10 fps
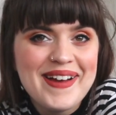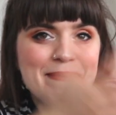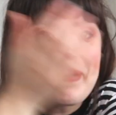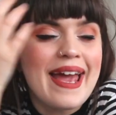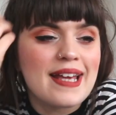
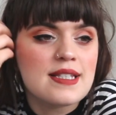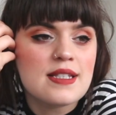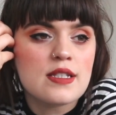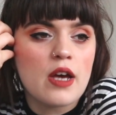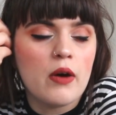
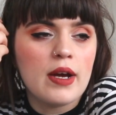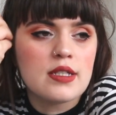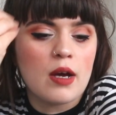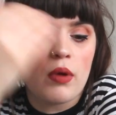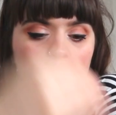place. So it's
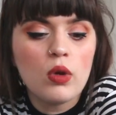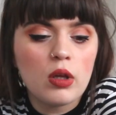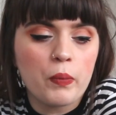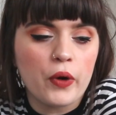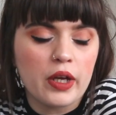like with
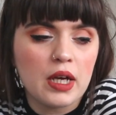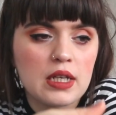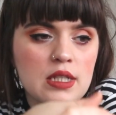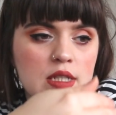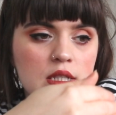wool
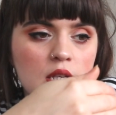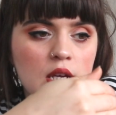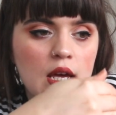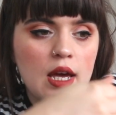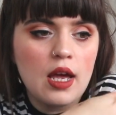products,
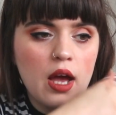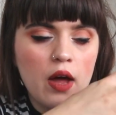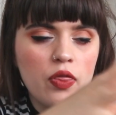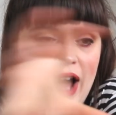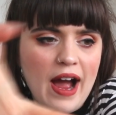
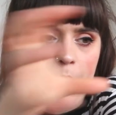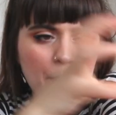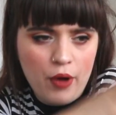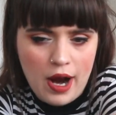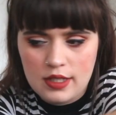that
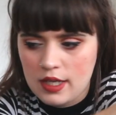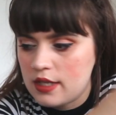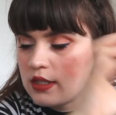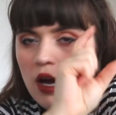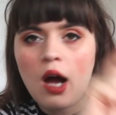
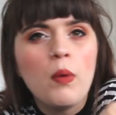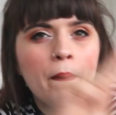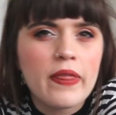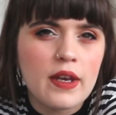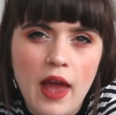practice, I'll
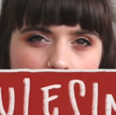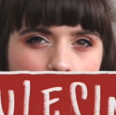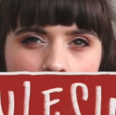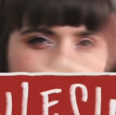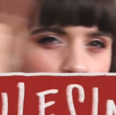put the
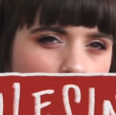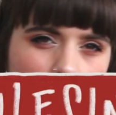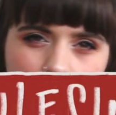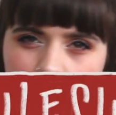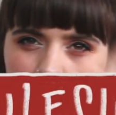name up of
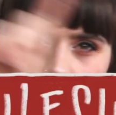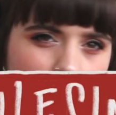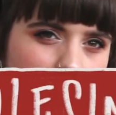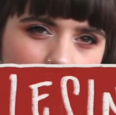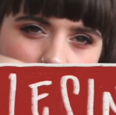what I'm talking
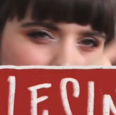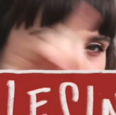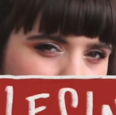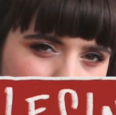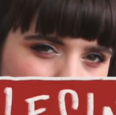about. There's
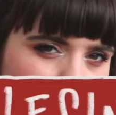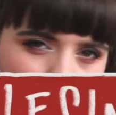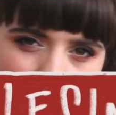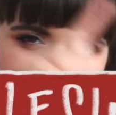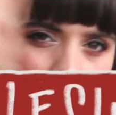like a certain